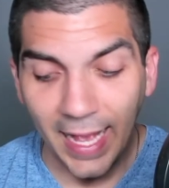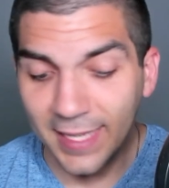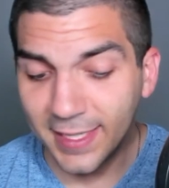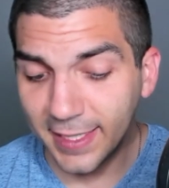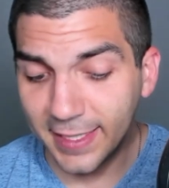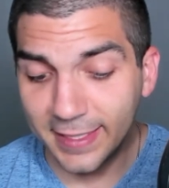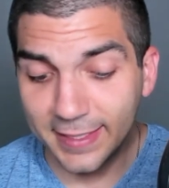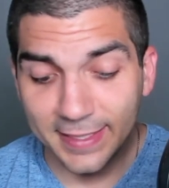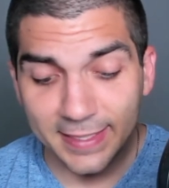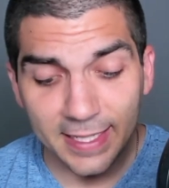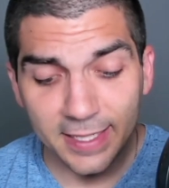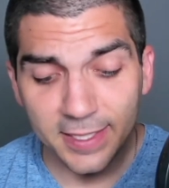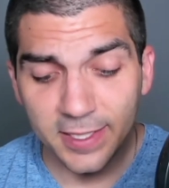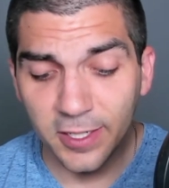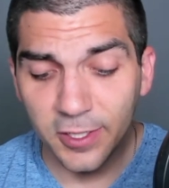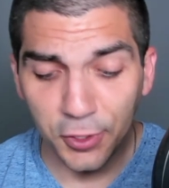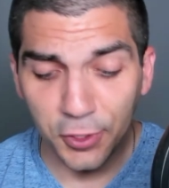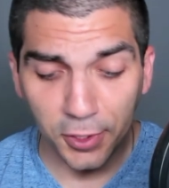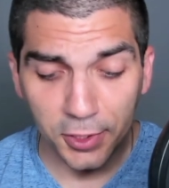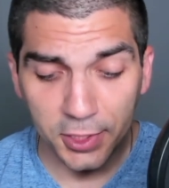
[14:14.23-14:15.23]
As a consistent
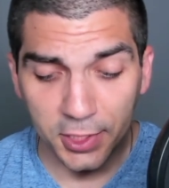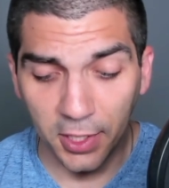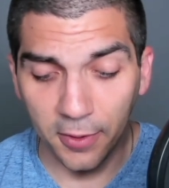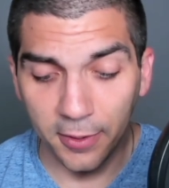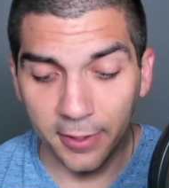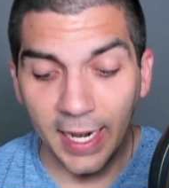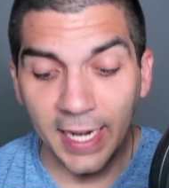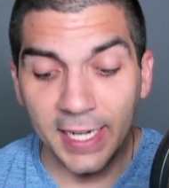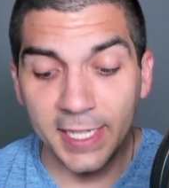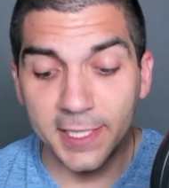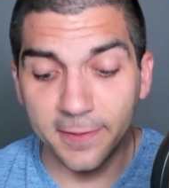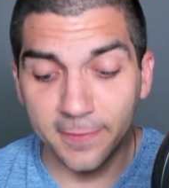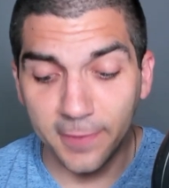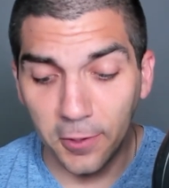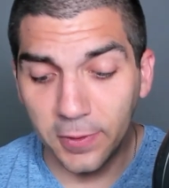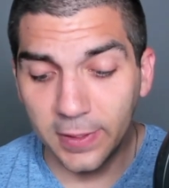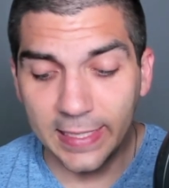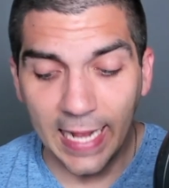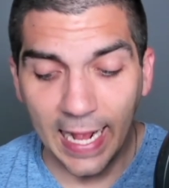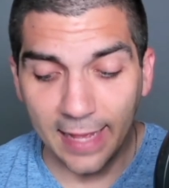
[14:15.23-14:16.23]
churchgoer and a
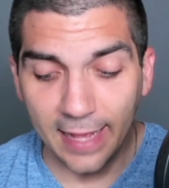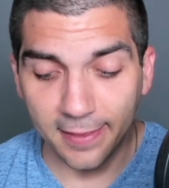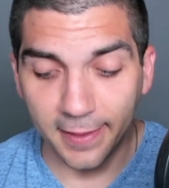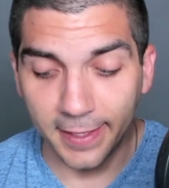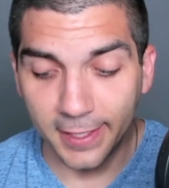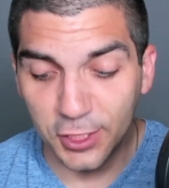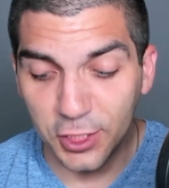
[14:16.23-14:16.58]
devoted Catholic,